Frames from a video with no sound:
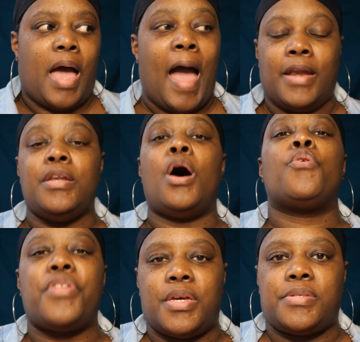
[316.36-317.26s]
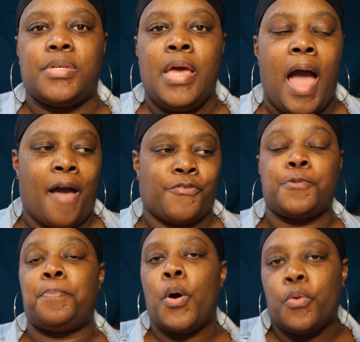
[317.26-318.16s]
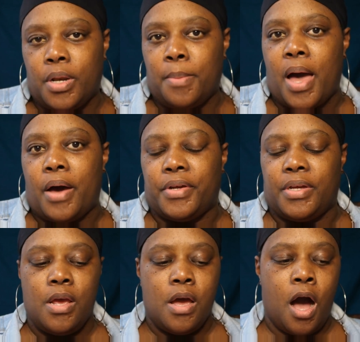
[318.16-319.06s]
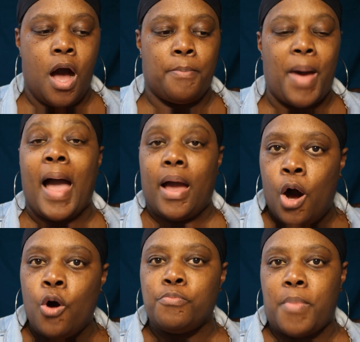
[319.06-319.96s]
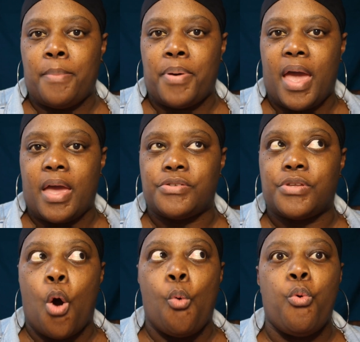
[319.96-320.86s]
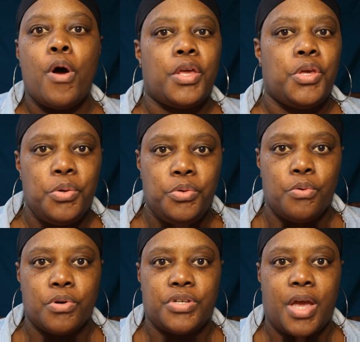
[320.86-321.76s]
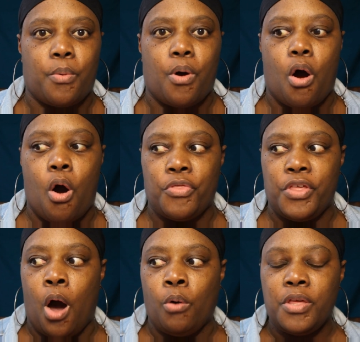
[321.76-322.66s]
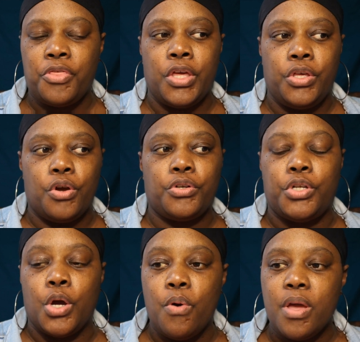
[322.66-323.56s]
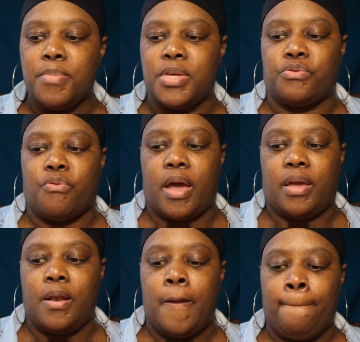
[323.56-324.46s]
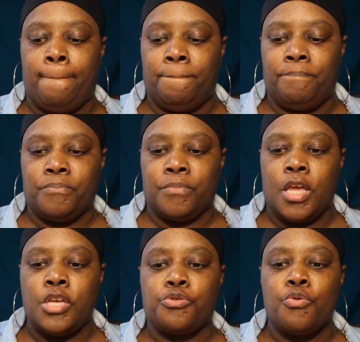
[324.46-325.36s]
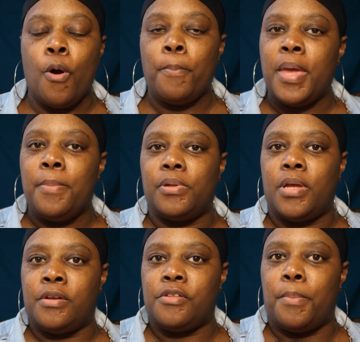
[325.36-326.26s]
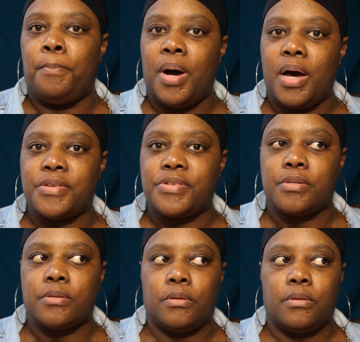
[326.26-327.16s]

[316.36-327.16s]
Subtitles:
I know this. I've spoken about it. I own my past. What are you doing, Jaguar? The only thing you're doing, Ms. Wright, is throwing people under the bus,